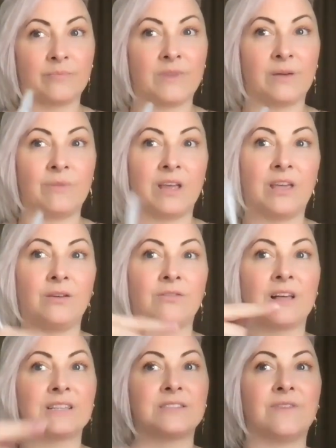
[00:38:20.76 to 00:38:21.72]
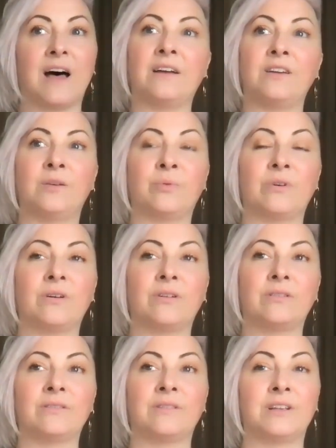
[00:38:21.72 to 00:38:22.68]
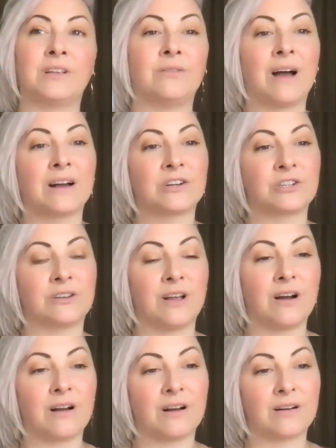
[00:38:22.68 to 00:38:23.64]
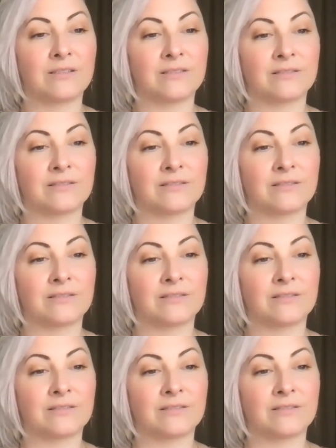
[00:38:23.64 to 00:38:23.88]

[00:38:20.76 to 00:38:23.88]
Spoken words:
that make you less valuable than you actually are?